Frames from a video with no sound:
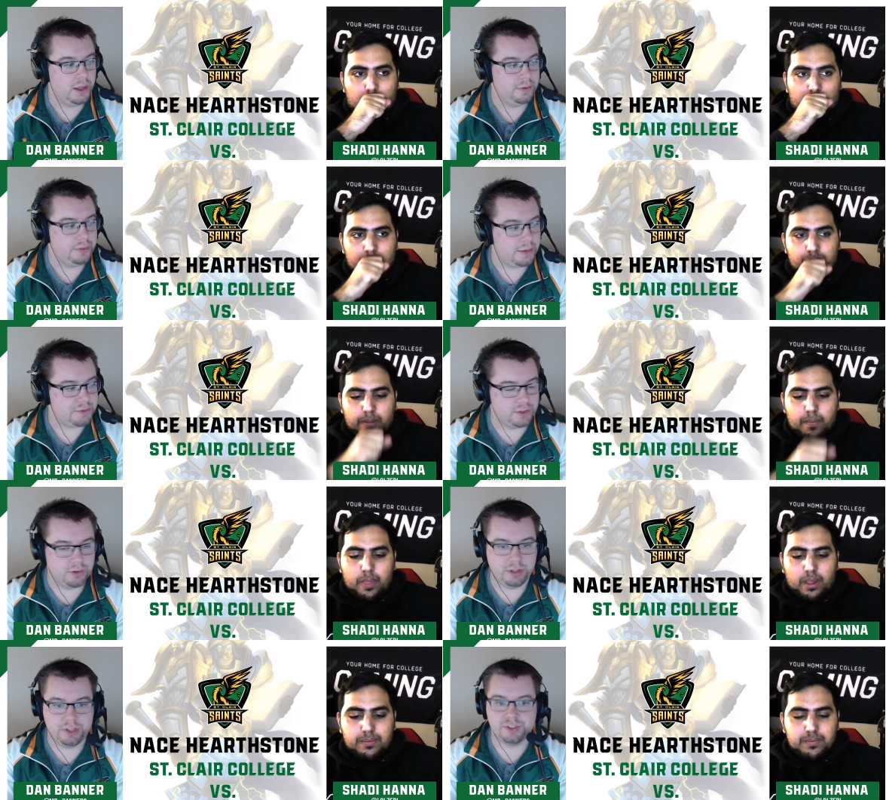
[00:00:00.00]
Speaker 1: Absolutely.
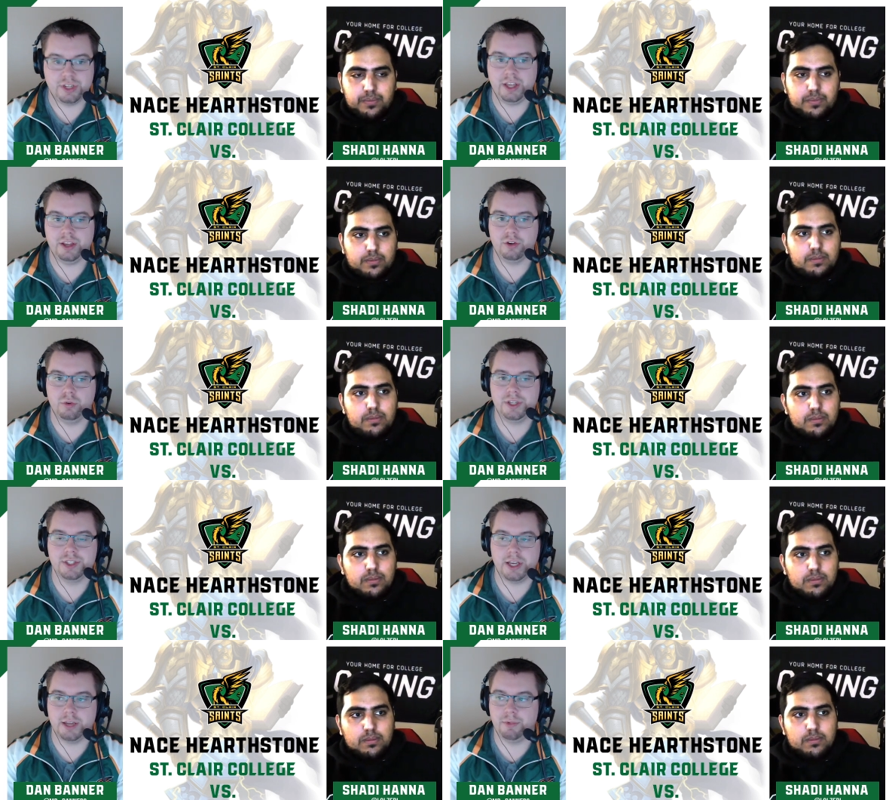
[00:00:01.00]
Just taking a quick
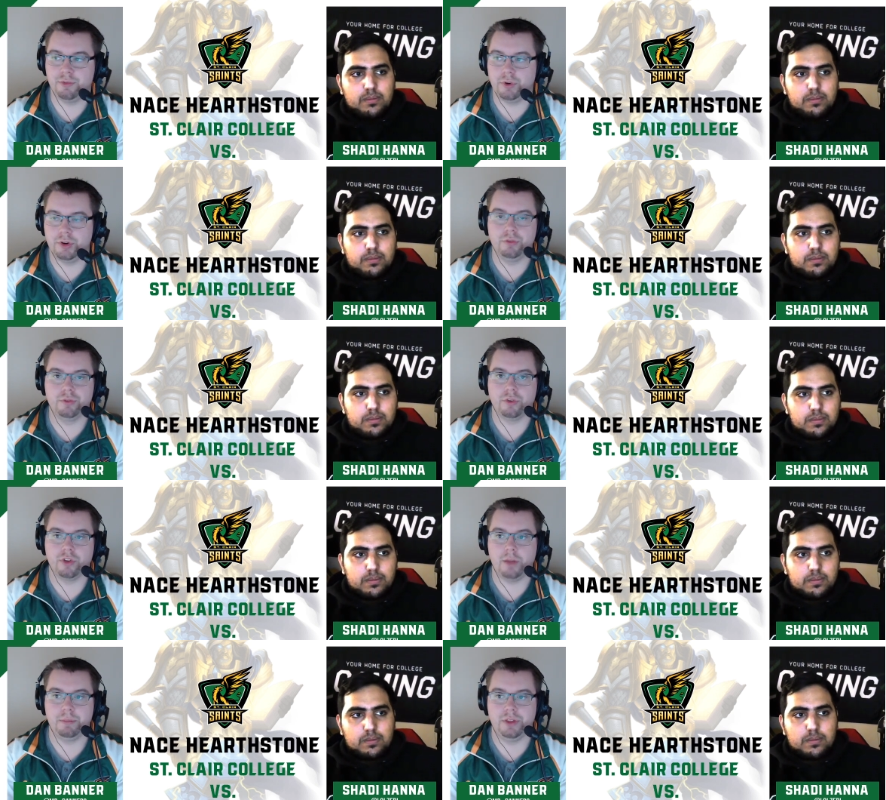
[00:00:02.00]
second before we do, of course,
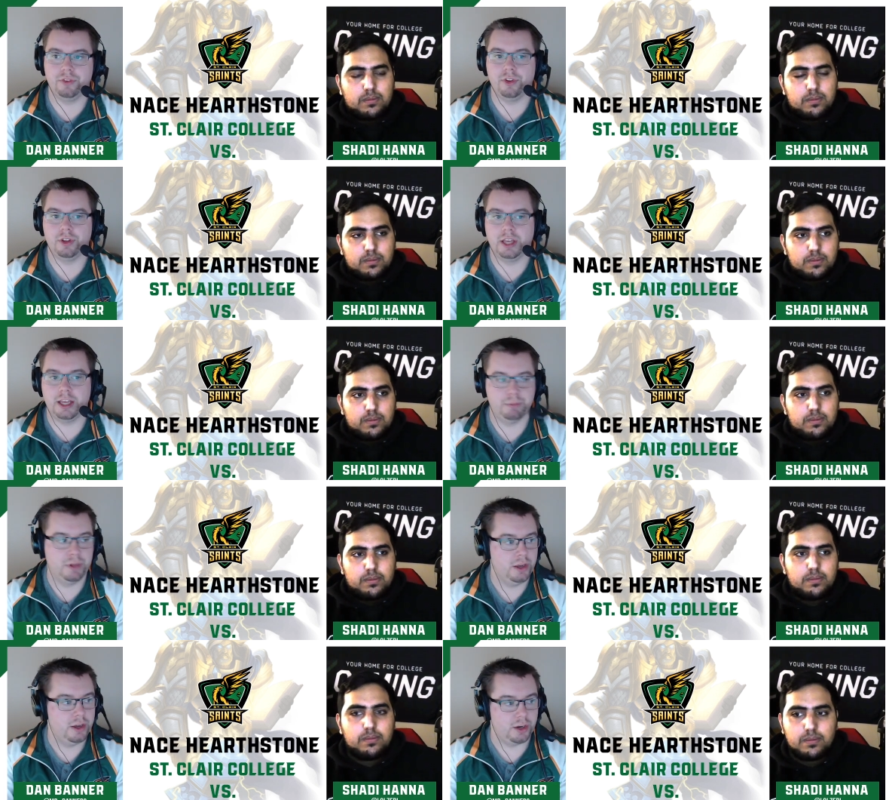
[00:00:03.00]
hop into game
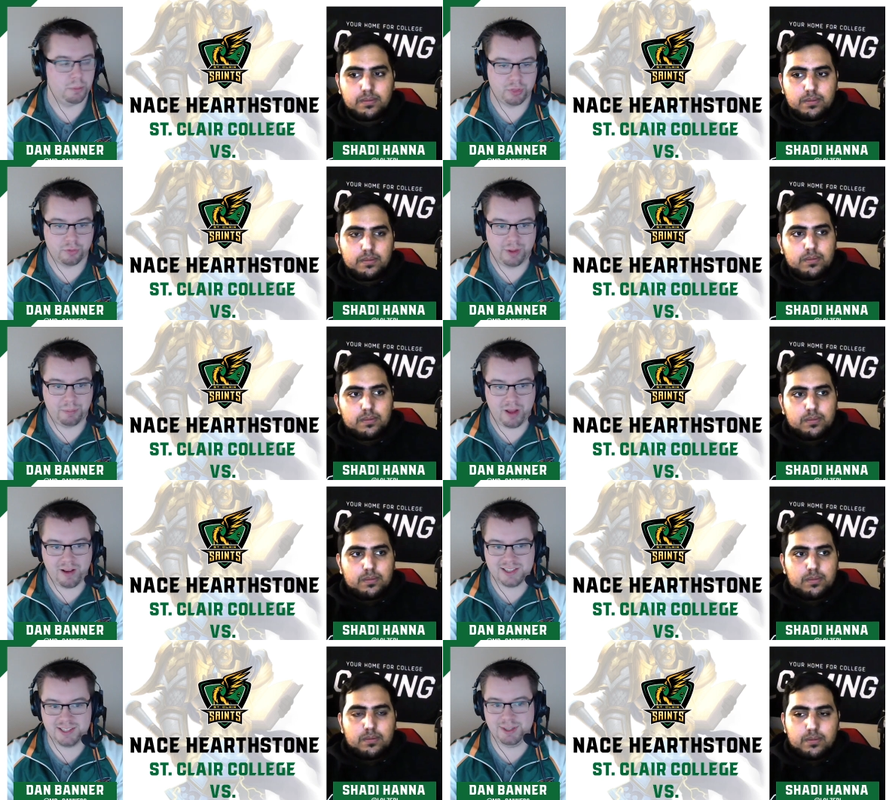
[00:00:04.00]
Number three,
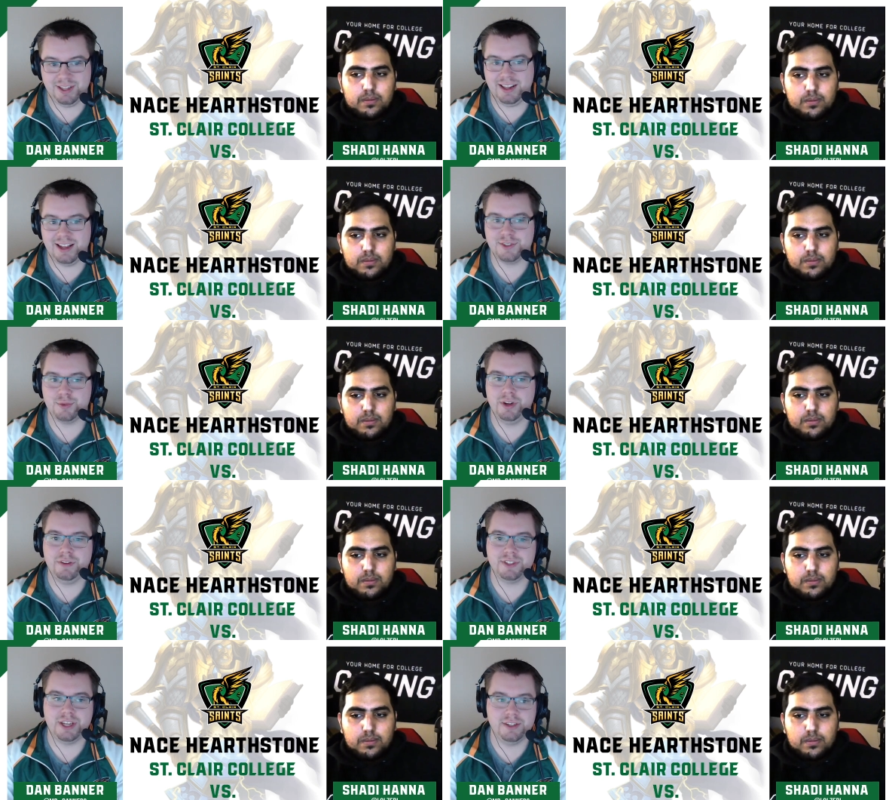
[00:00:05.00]
possibly the last one, if
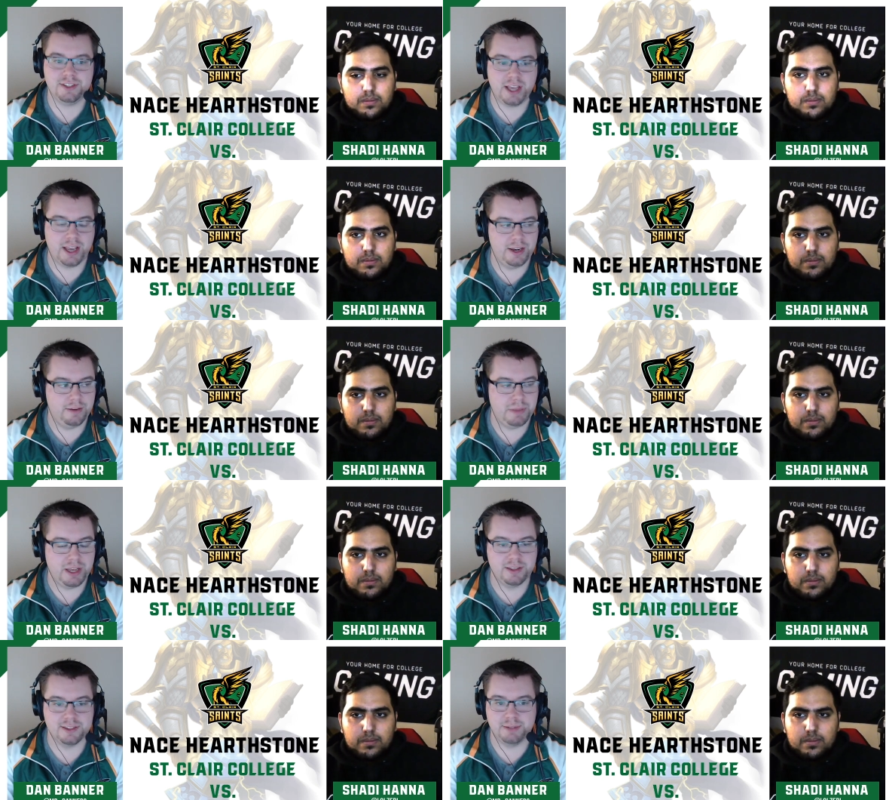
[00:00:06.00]
Saints can make
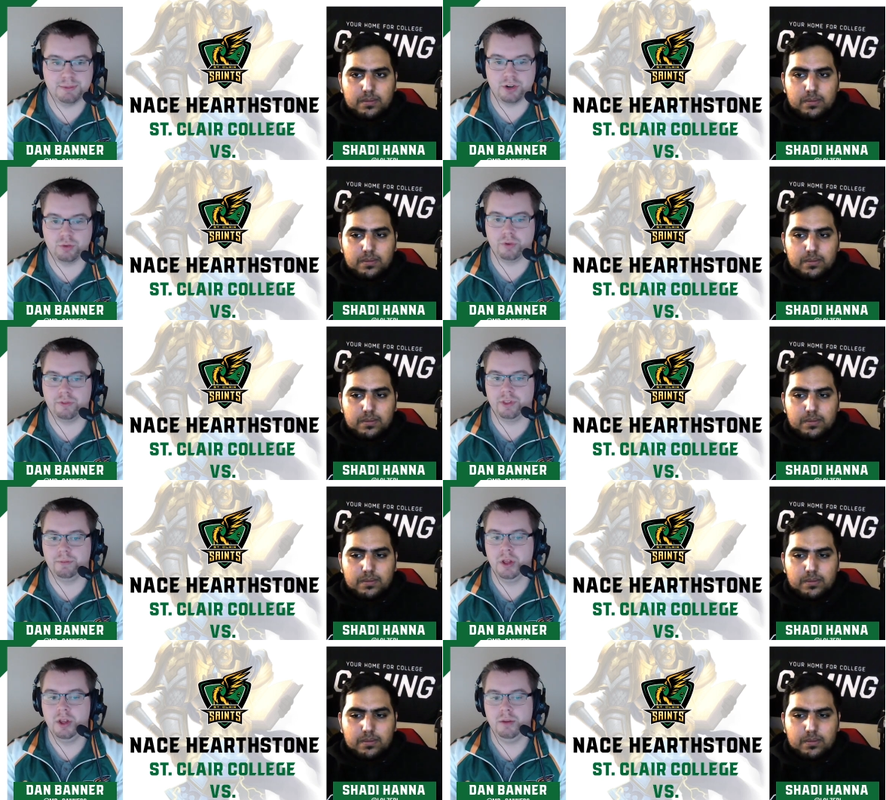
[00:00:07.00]
this Demon Hunter work for them.
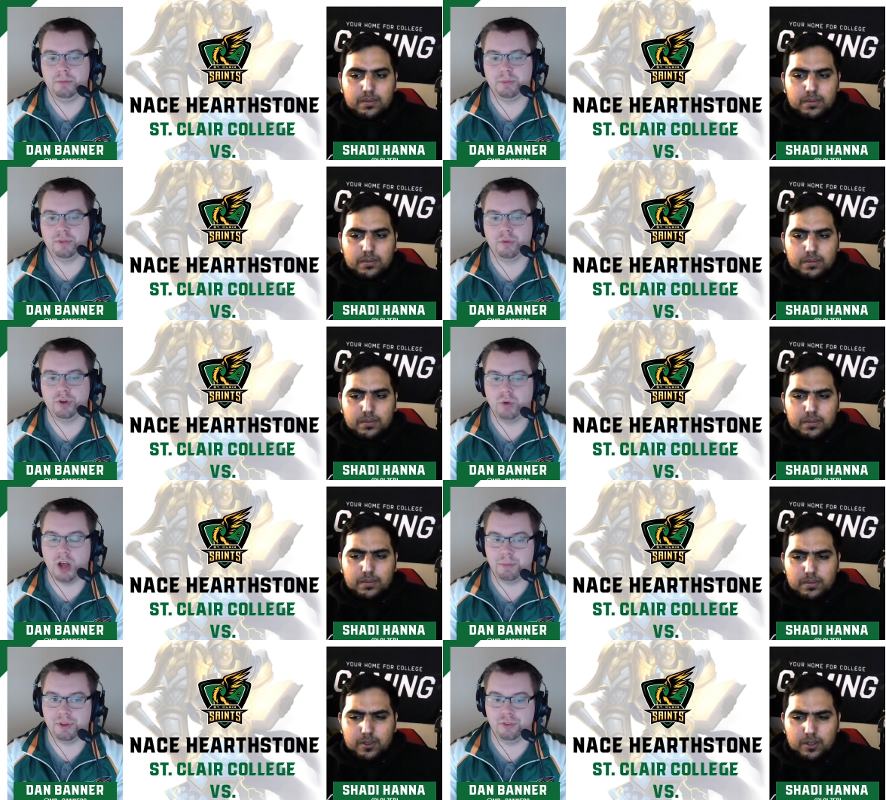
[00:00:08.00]
But before we do hop
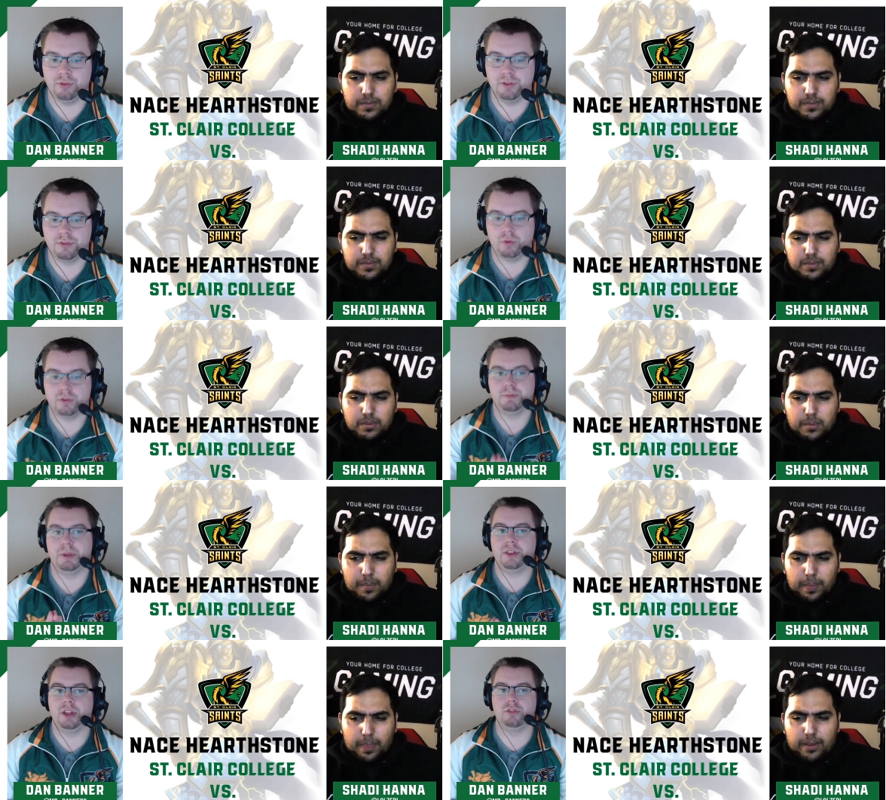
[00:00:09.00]
into it, of course, big
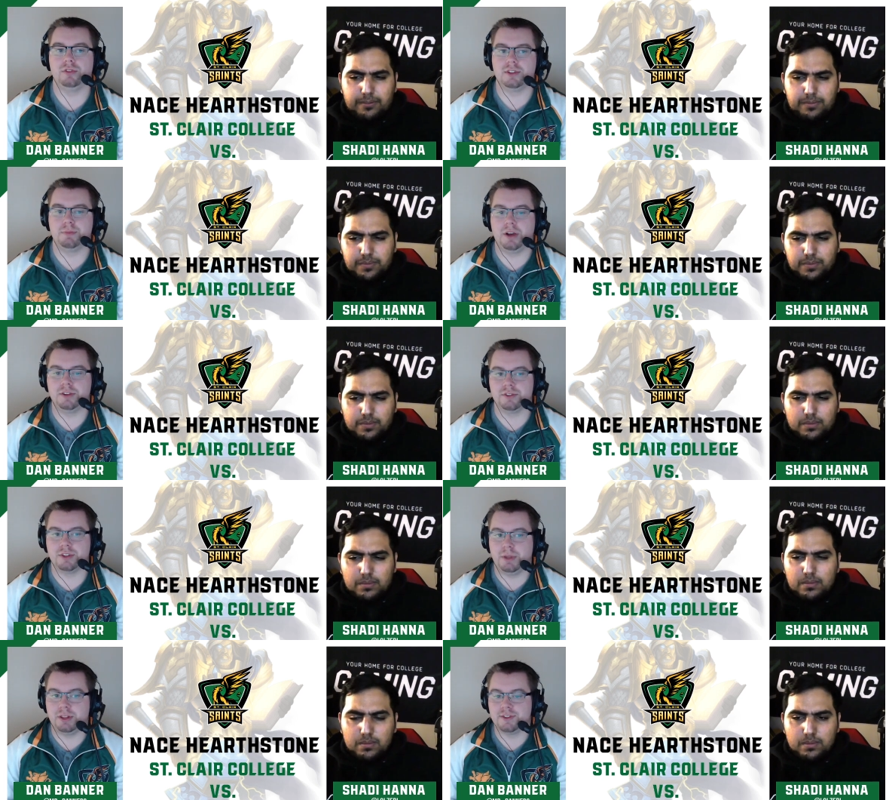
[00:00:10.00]
thank you to the sponsors that
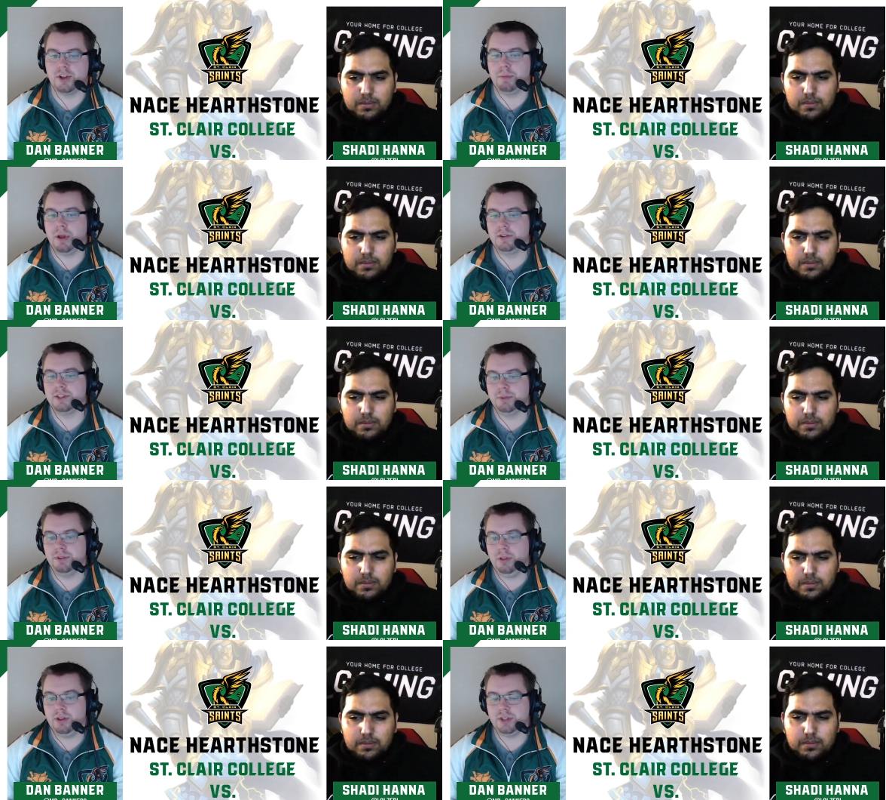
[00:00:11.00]
make this all possible.
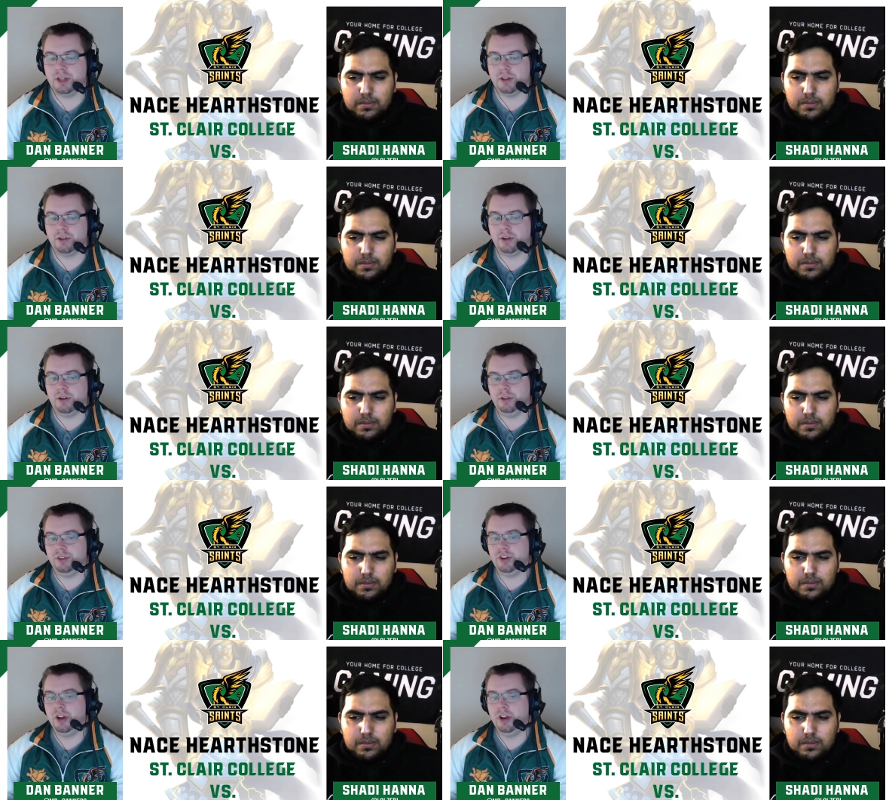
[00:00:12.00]
St. Clair College,